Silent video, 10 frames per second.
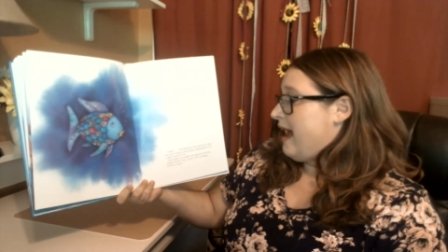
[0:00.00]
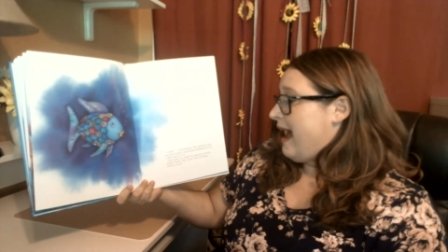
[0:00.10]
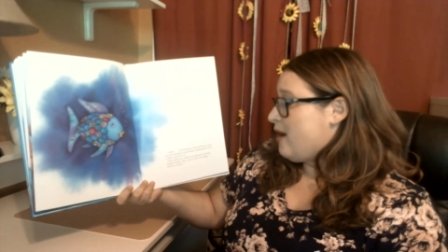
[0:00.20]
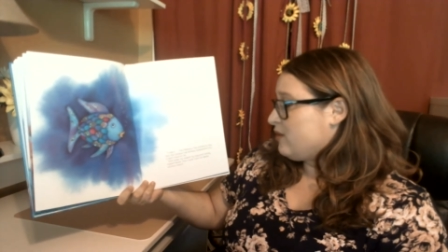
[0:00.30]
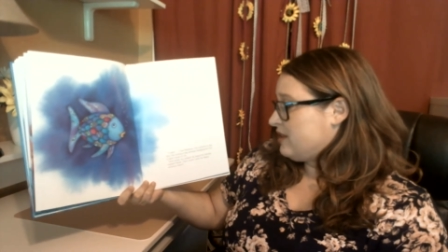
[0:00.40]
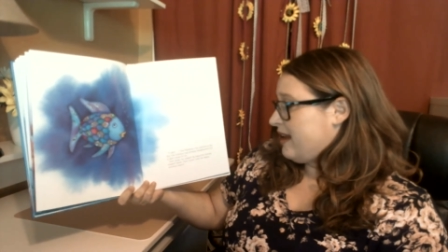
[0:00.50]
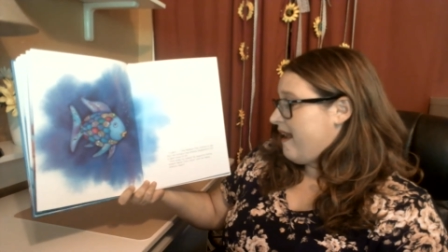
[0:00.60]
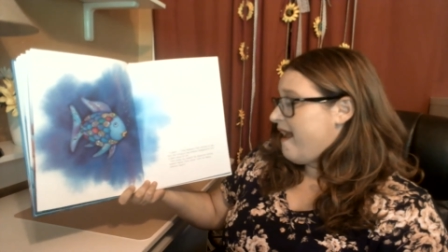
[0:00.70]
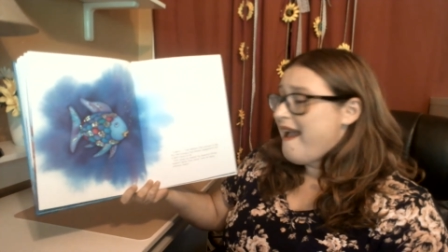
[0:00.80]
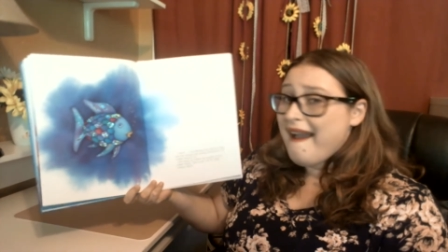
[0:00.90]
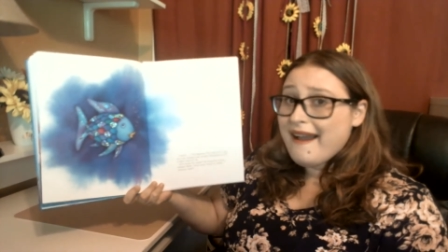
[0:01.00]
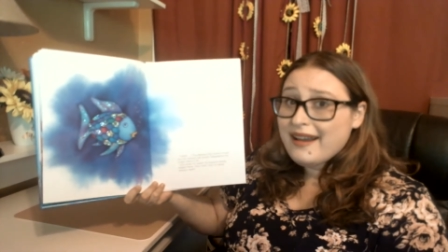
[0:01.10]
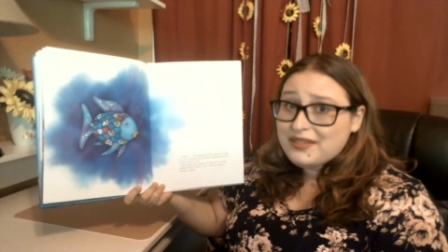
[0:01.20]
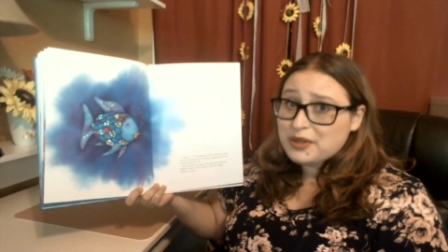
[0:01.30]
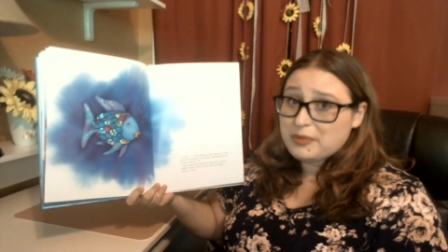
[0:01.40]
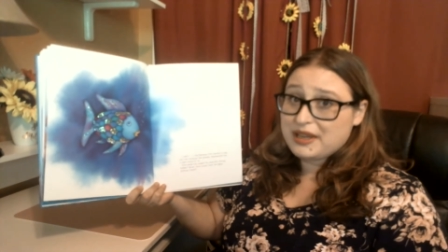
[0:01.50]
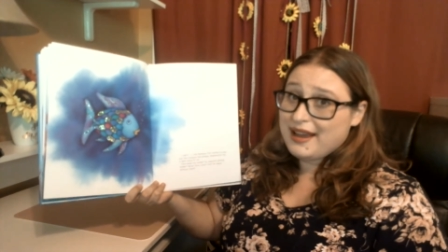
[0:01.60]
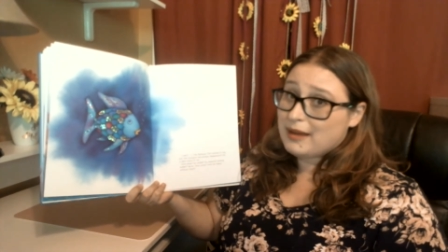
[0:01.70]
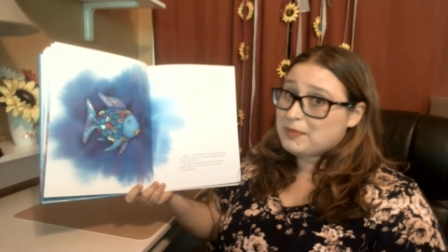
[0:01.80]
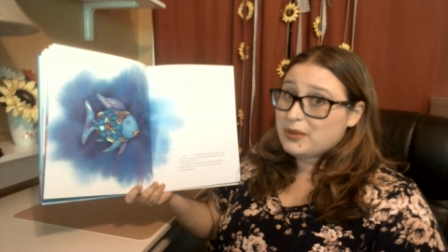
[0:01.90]
How could I ever be
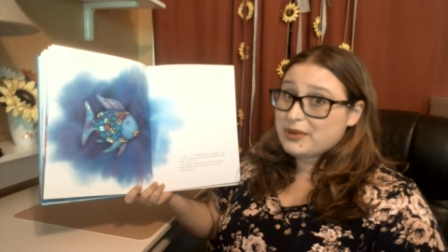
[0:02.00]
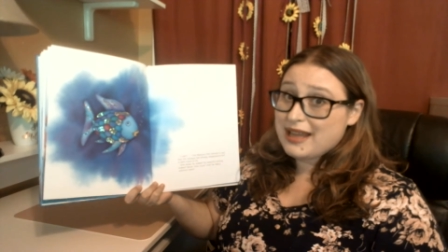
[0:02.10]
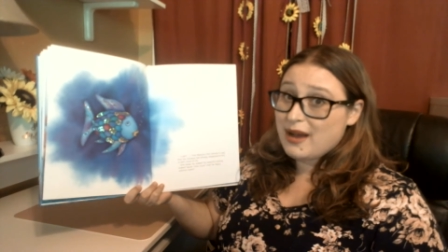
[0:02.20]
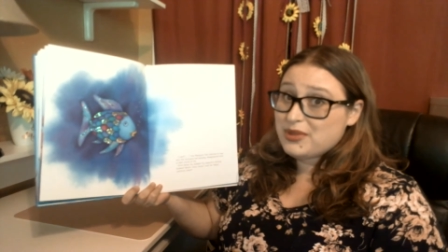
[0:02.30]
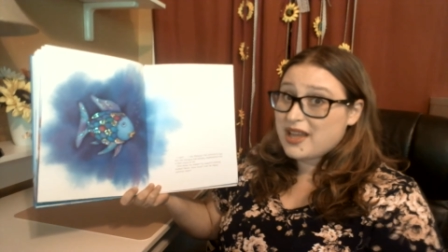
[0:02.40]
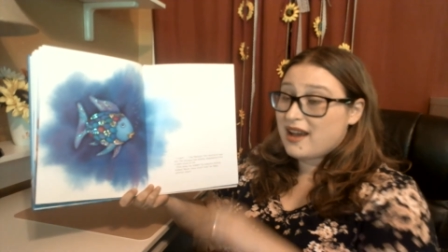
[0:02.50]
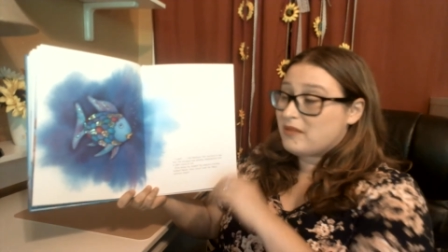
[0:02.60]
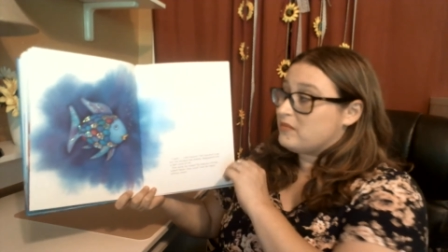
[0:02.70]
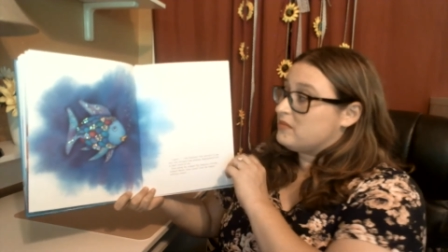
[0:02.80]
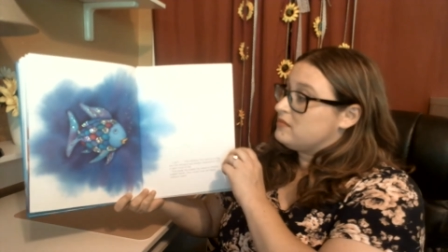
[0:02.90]
happy without them?